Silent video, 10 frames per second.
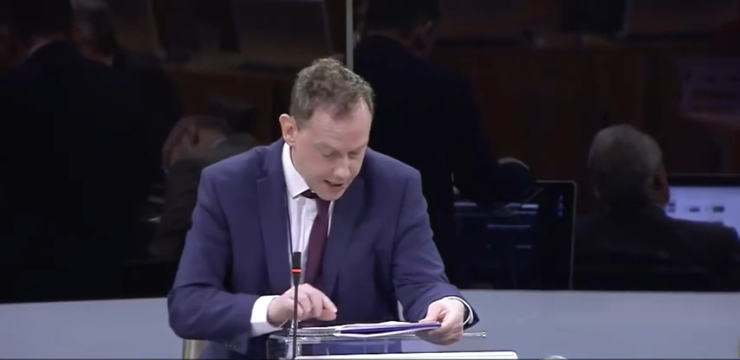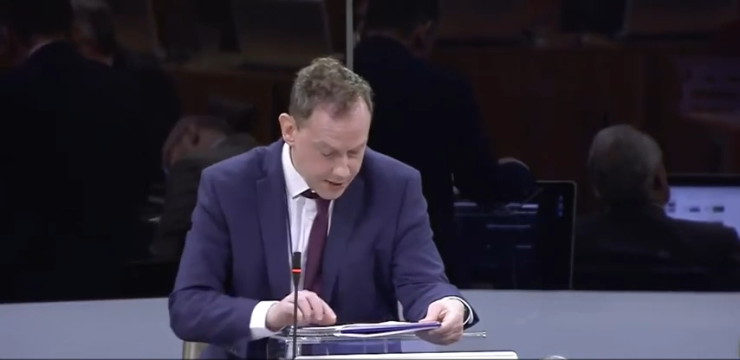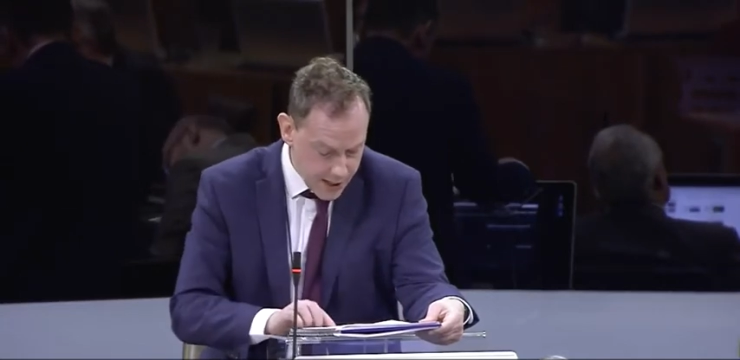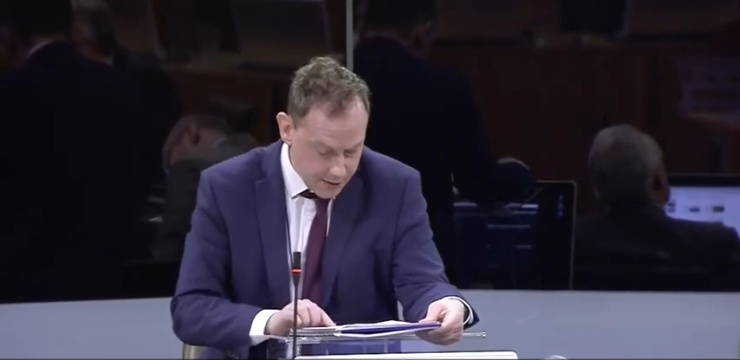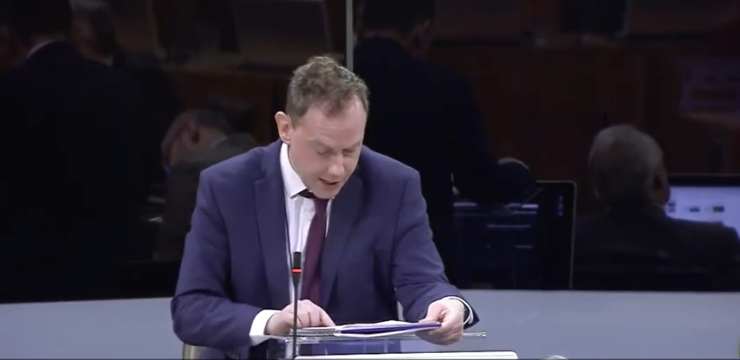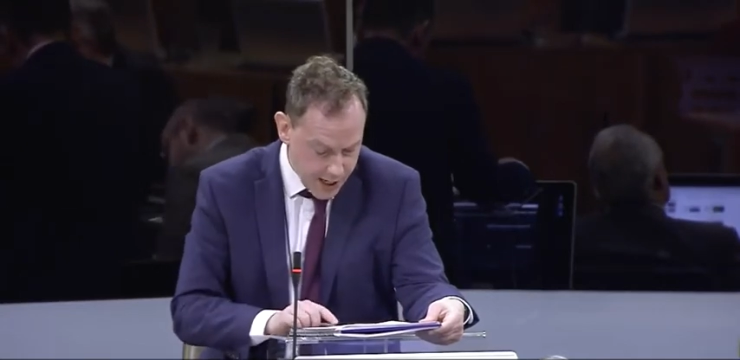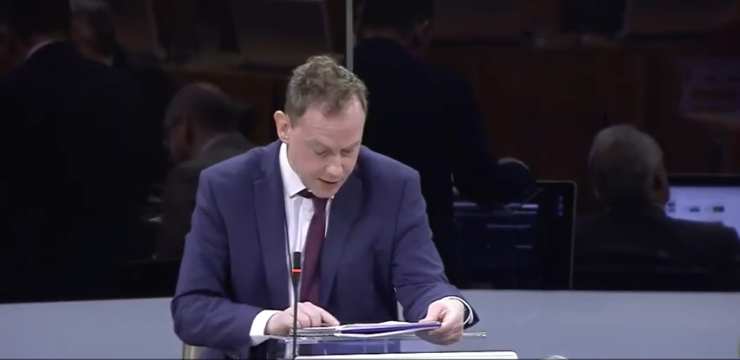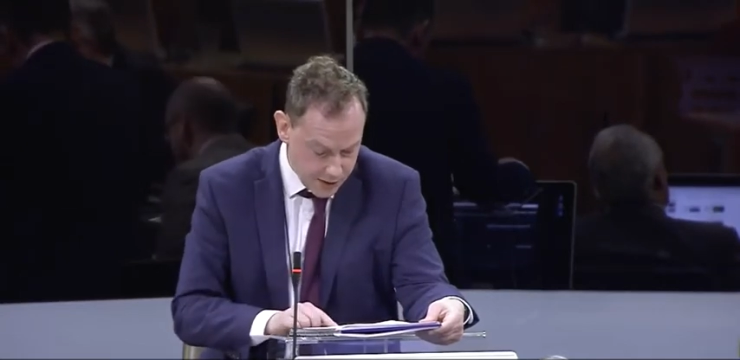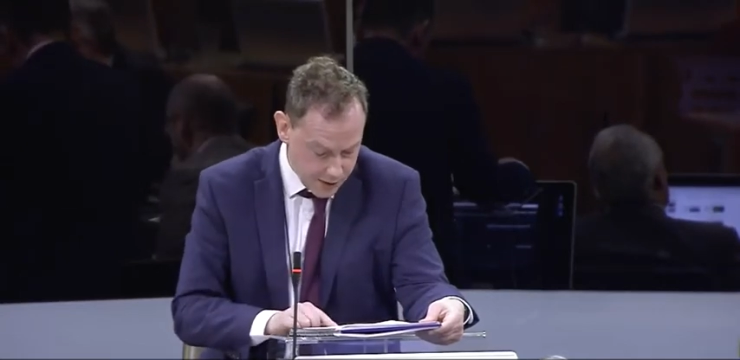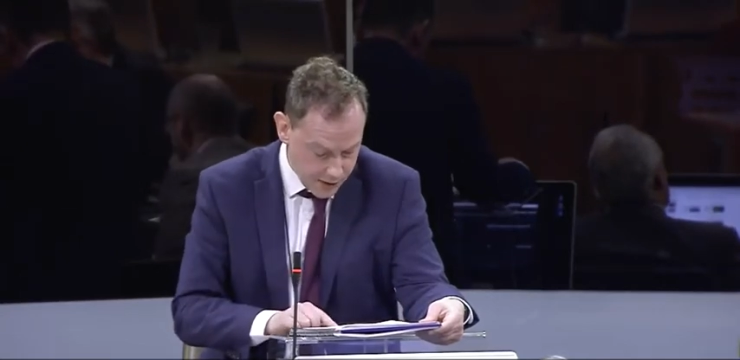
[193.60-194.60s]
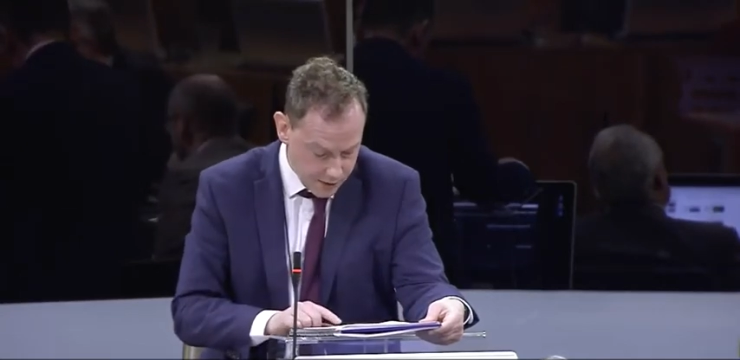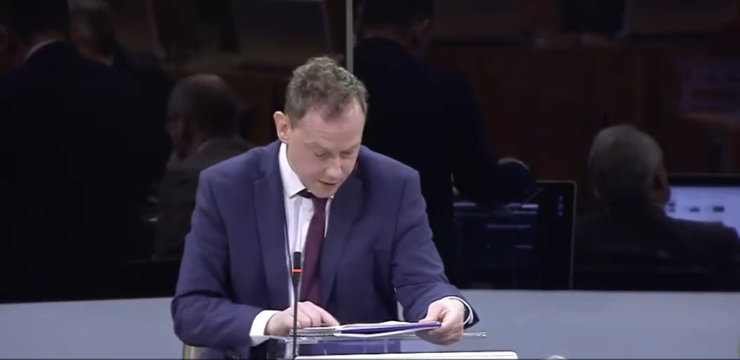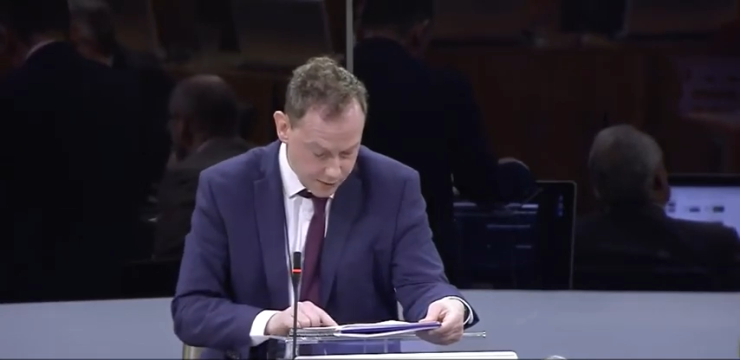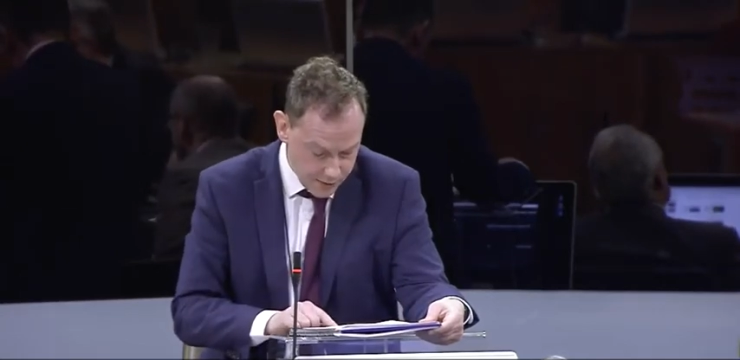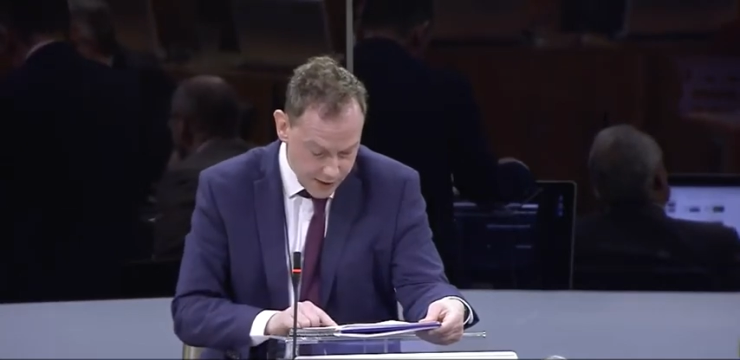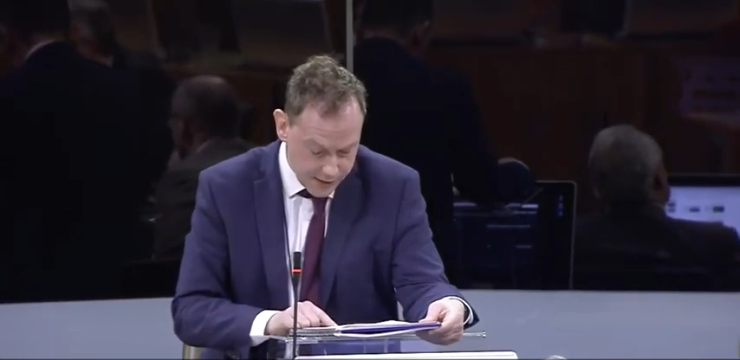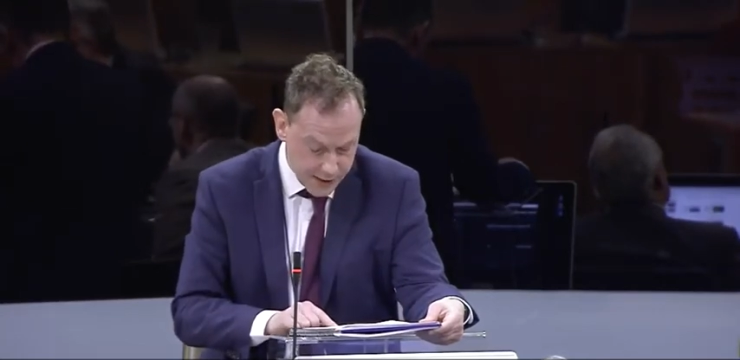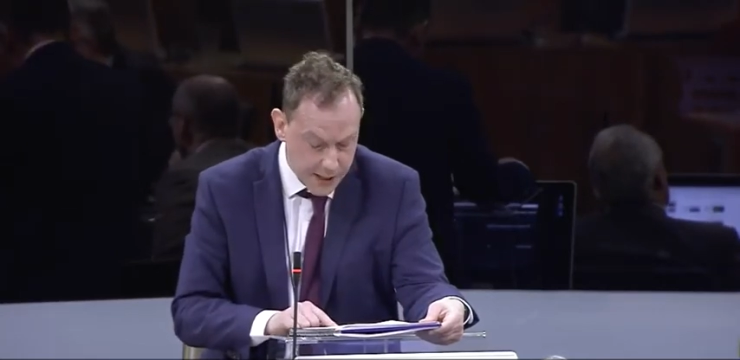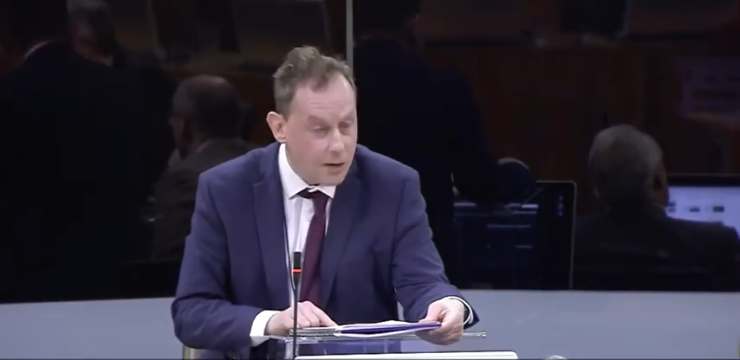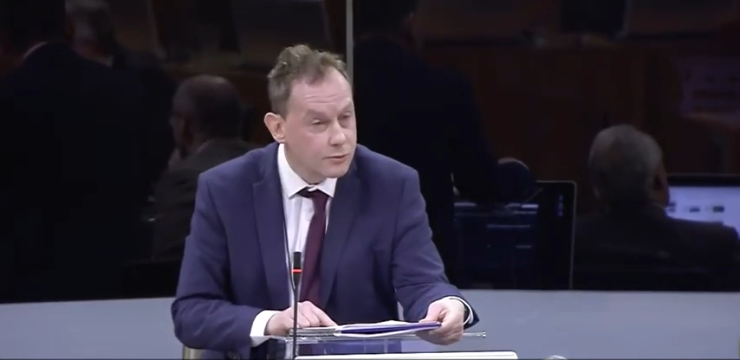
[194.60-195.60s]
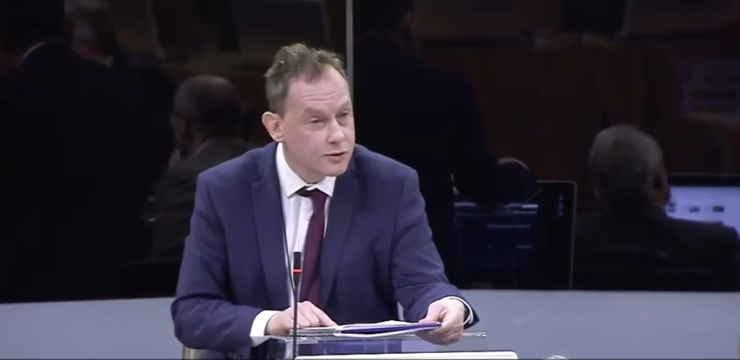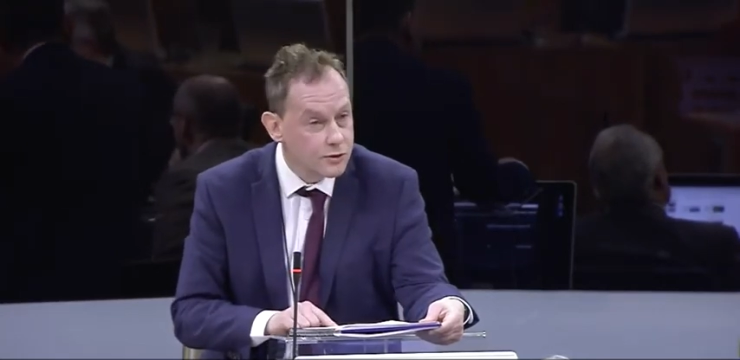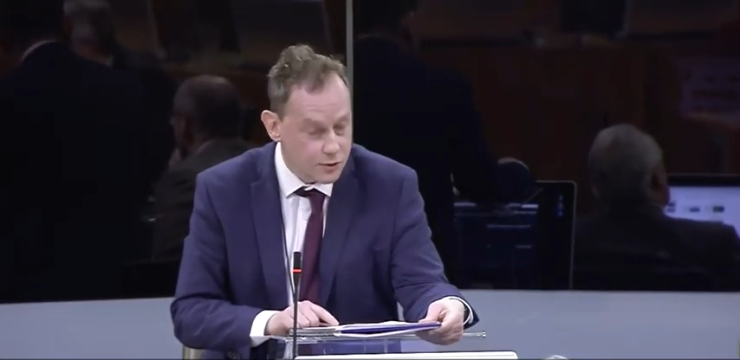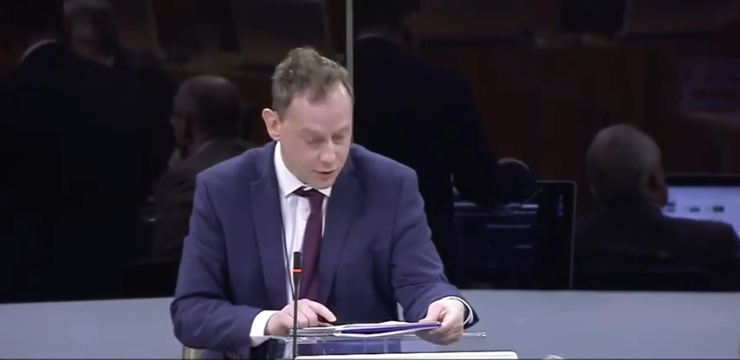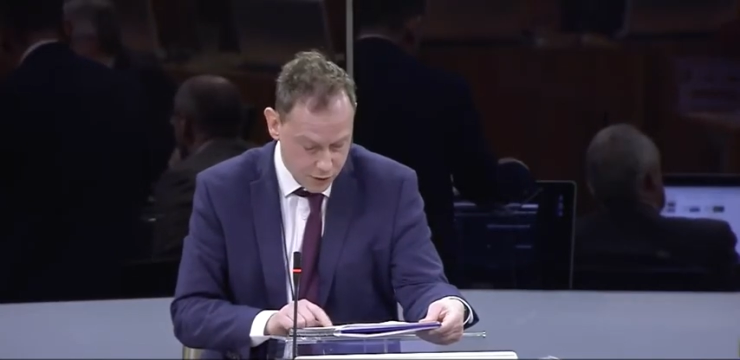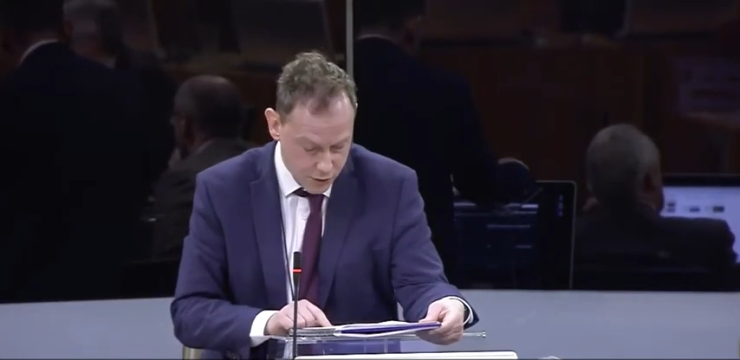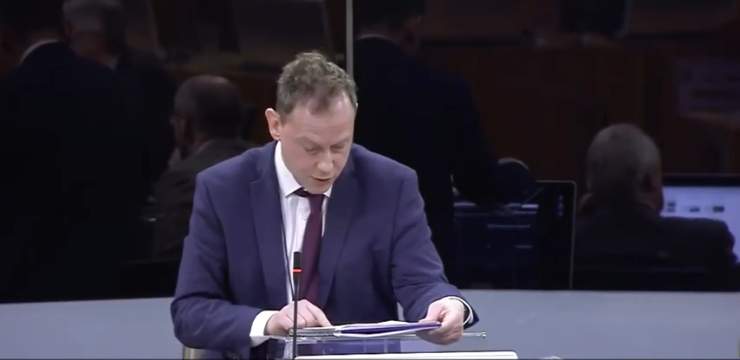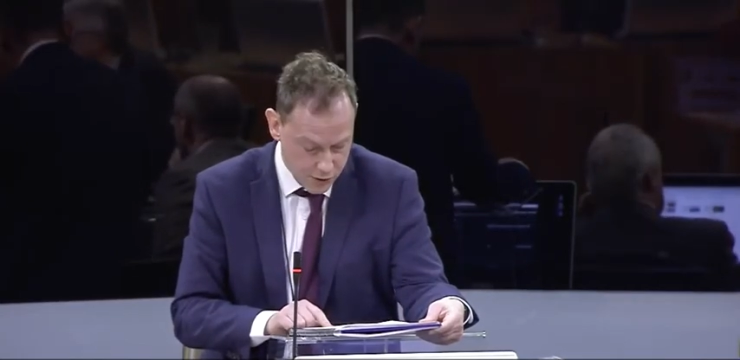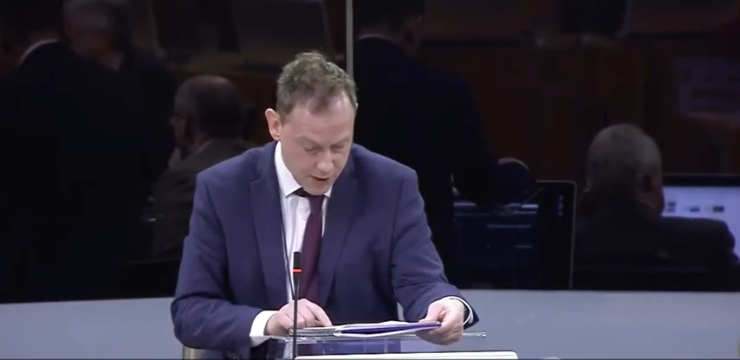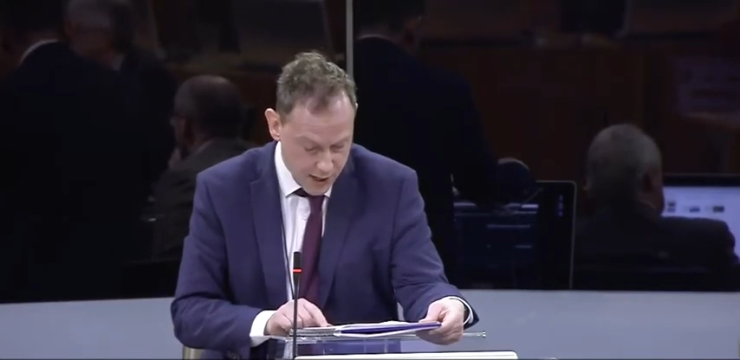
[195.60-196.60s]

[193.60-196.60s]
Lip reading: Is there a case, do you think, that councils should